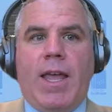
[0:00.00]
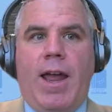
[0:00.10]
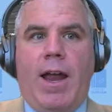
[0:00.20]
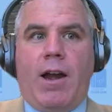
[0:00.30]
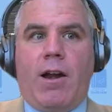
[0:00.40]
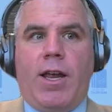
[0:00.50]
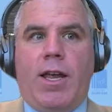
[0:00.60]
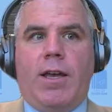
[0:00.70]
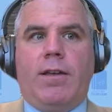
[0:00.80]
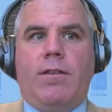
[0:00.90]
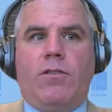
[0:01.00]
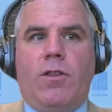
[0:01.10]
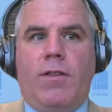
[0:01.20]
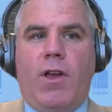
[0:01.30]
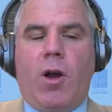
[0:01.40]
area
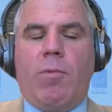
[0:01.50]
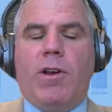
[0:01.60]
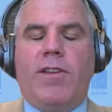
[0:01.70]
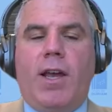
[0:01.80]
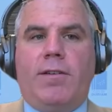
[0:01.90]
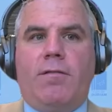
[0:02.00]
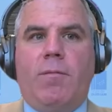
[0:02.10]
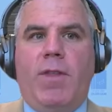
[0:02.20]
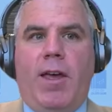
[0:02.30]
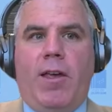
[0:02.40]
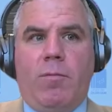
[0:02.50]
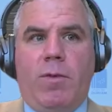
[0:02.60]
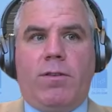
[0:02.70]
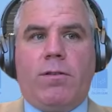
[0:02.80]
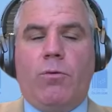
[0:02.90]
so that they are protected from the
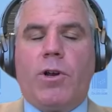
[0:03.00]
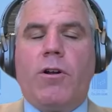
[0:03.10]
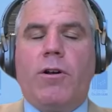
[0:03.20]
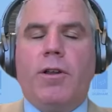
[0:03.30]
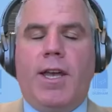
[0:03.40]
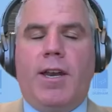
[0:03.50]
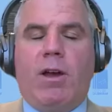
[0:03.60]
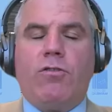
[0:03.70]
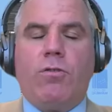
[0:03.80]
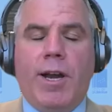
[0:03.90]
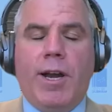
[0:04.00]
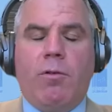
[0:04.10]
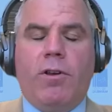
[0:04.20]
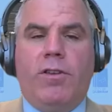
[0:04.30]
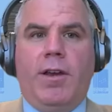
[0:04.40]
elements. We're currently at about
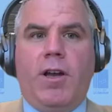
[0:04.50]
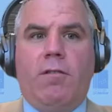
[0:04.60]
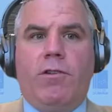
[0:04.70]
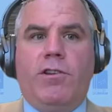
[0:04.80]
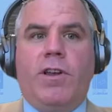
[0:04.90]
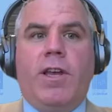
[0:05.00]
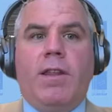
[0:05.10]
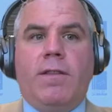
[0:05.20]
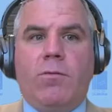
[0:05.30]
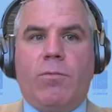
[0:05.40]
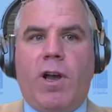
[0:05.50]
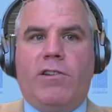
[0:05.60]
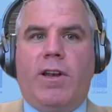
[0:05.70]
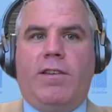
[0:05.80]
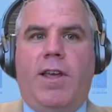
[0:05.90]
20% coverage. This
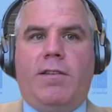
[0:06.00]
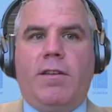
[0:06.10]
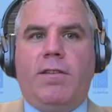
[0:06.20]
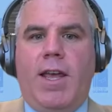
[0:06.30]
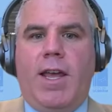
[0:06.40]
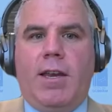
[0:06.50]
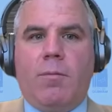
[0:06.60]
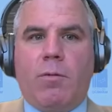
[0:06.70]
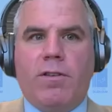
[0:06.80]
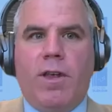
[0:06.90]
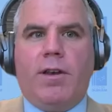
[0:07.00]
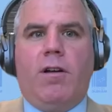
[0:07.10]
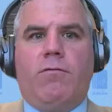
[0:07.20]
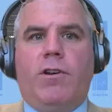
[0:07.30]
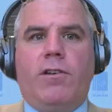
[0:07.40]
project takes us to 80%
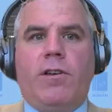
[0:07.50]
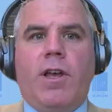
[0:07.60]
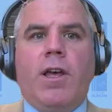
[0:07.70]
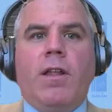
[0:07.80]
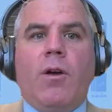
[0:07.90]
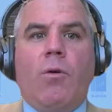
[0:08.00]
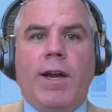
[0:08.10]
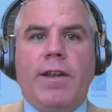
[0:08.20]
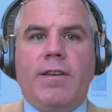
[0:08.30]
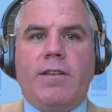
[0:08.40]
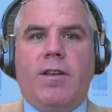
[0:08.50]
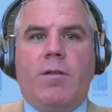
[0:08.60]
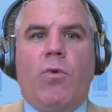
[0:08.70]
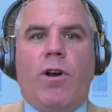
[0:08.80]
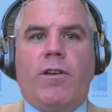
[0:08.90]
coverage. They wanted to see
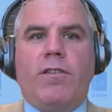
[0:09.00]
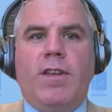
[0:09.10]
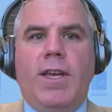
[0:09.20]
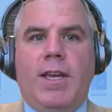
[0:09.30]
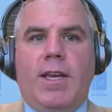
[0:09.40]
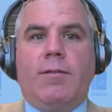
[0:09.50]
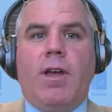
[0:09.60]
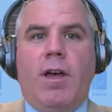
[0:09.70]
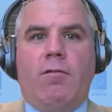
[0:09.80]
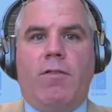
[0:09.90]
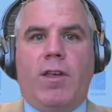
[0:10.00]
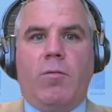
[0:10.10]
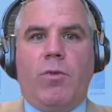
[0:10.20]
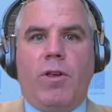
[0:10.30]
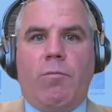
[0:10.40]
more seating
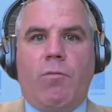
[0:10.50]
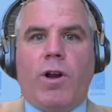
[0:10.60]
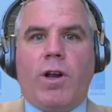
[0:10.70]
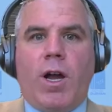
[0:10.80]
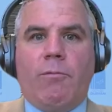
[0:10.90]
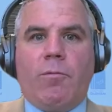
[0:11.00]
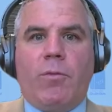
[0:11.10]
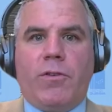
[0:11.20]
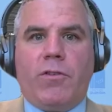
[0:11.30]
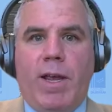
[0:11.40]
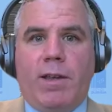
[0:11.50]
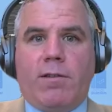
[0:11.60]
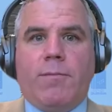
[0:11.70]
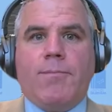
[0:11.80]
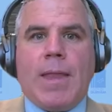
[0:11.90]
available and more comfortable
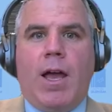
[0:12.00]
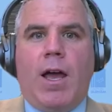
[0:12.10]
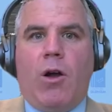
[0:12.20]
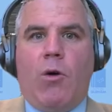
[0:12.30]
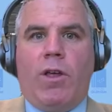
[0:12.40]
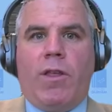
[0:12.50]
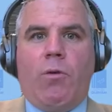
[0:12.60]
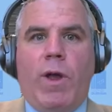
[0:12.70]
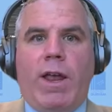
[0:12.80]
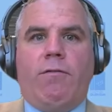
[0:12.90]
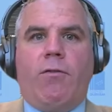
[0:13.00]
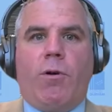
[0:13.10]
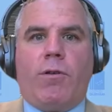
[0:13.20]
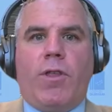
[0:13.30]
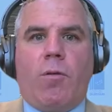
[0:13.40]
space uh, while they wait
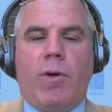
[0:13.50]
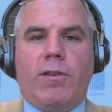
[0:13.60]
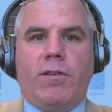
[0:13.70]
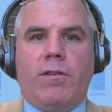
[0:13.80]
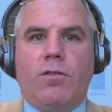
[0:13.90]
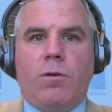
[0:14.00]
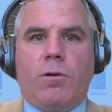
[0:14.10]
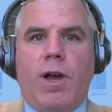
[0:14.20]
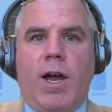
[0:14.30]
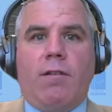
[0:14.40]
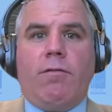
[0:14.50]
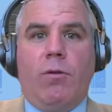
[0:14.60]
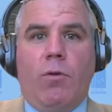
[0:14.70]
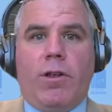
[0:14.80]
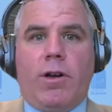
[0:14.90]
for their buses to arrive
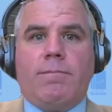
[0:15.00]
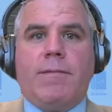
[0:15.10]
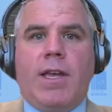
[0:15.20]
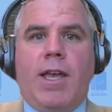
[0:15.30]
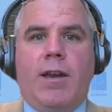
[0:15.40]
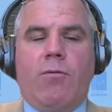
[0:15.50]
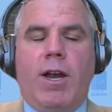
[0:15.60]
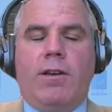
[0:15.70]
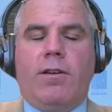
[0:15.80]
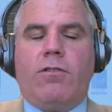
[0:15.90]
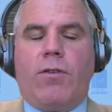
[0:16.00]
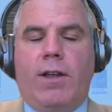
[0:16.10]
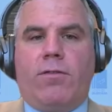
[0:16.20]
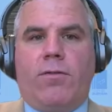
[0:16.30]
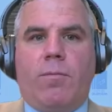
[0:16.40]
and while they're getting ready to
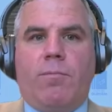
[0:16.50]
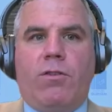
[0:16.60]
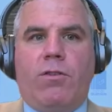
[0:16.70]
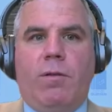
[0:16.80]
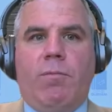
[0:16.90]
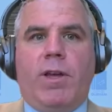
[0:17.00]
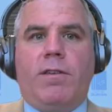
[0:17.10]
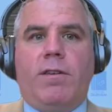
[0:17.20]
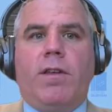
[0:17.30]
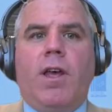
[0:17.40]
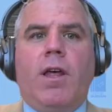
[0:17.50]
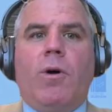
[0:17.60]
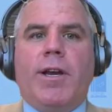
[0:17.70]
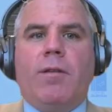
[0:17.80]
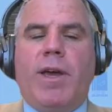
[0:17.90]
transfer between buses.
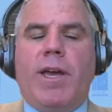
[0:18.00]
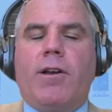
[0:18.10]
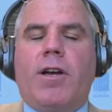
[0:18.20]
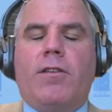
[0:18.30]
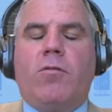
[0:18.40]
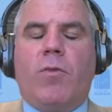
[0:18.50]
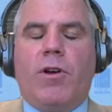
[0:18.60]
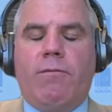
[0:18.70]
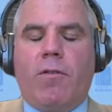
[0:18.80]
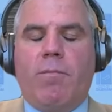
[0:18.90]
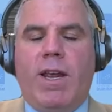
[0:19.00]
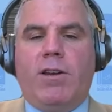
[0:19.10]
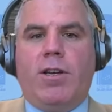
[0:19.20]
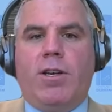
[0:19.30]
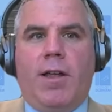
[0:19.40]
Wanted better customer
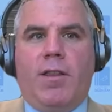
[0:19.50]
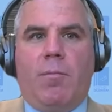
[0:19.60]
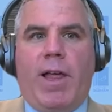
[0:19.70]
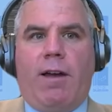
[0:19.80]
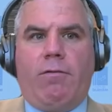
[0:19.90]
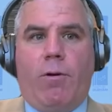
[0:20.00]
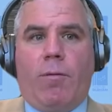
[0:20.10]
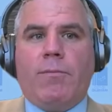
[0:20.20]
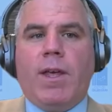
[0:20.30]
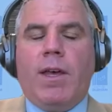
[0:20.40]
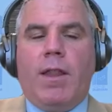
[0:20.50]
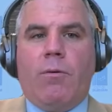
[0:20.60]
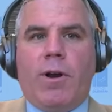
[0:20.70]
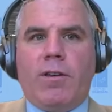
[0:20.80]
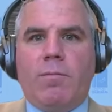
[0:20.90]
information on the platform.
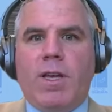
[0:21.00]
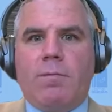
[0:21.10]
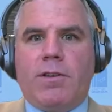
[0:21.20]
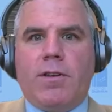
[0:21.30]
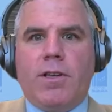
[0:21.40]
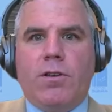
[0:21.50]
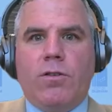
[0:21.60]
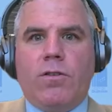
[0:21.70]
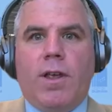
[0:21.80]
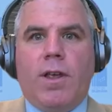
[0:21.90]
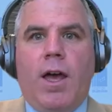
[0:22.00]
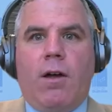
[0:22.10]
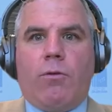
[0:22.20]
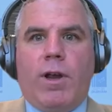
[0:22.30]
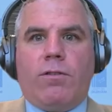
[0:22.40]
They wanted to be able to use
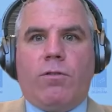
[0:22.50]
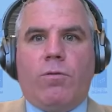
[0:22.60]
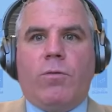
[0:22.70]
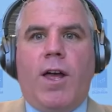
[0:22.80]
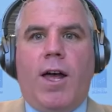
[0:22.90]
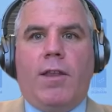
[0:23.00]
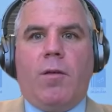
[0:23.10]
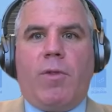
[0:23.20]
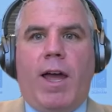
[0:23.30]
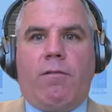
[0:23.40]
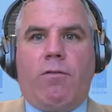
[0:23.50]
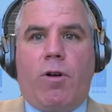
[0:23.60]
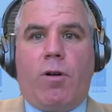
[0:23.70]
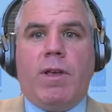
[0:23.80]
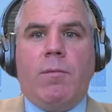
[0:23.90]
uh, restrooms on the
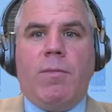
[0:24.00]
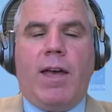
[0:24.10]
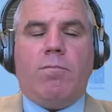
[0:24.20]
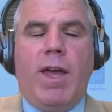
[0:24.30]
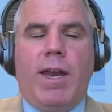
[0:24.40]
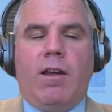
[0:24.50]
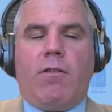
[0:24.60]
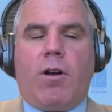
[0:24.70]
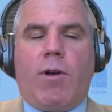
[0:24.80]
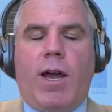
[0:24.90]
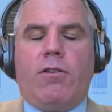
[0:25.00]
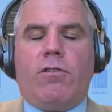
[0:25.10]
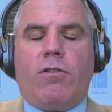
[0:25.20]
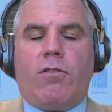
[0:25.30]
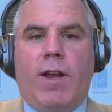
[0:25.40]
platform as many of our
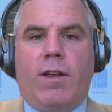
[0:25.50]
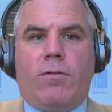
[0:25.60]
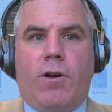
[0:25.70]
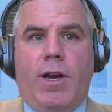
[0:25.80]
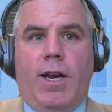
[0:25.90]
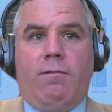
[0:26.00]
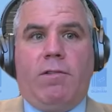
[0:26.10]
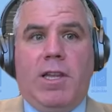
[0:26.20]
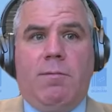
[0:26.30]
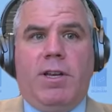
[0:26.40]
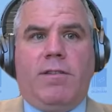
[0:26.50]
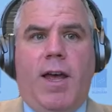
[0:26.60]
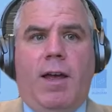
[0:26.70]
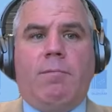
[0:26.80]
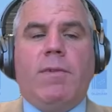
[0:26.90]
riders are transferring and have limited
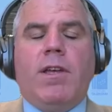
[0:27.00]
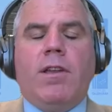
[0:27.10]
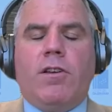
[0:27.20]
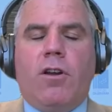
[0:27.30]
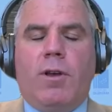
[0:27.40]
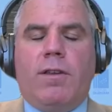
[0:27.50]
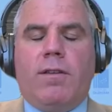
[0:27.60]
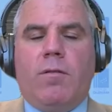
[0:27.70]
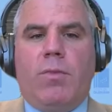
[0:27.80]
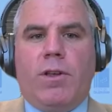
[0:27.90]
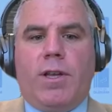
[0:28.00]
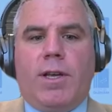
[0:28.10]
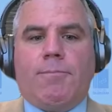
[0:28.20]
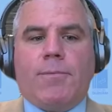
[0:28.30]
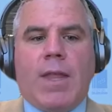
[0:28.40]
time to go into the
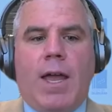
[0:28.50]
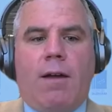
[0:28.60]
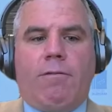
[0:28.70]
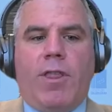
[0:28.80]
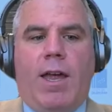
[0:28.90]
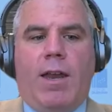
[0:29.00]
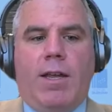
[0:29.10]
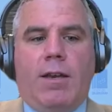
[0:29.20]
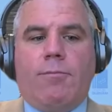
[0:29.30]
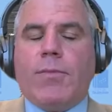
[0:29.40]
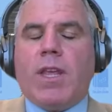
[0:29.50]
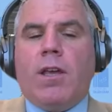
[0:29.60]
building uh, for that need.